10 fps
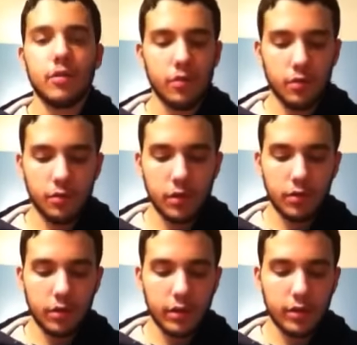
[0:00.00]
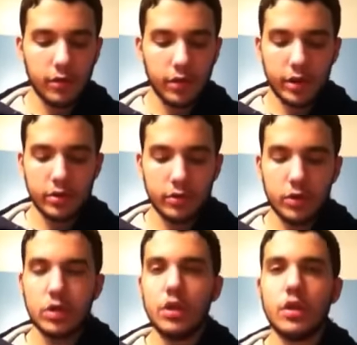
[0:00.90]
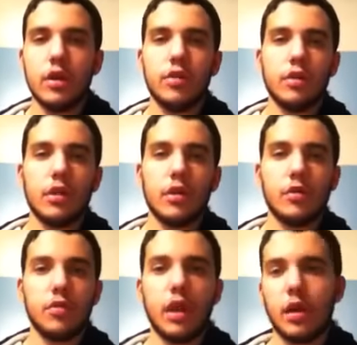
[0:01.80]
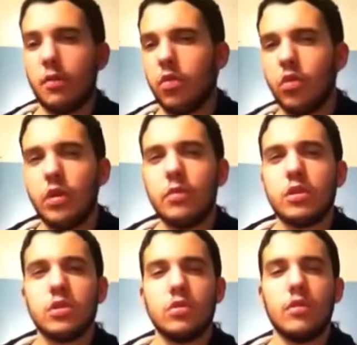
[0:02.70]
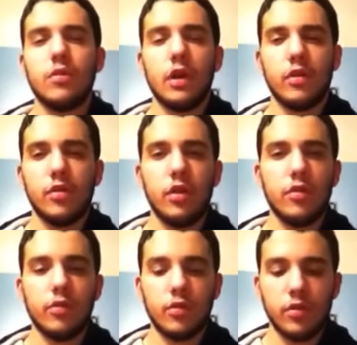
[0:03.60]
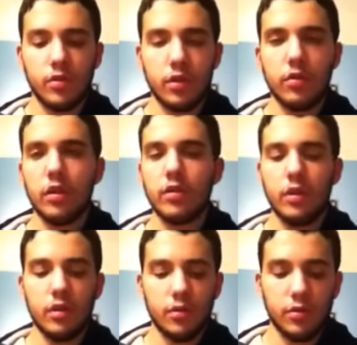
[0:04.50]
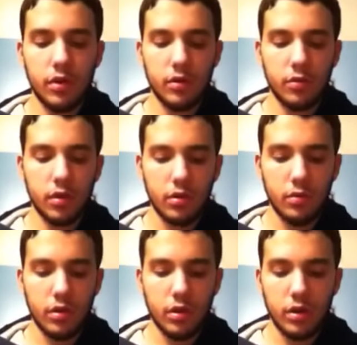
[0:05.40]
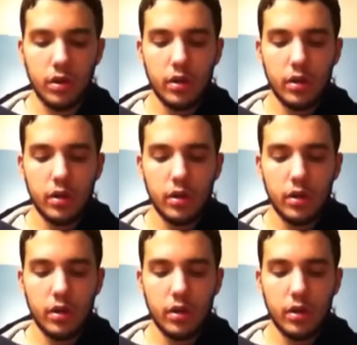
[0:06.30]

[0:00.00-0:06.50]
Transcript: So Ziggler gets the advantage over Cena. I think that can pretty much solidify Cena versus Ziggler at TLC in a one-on-one.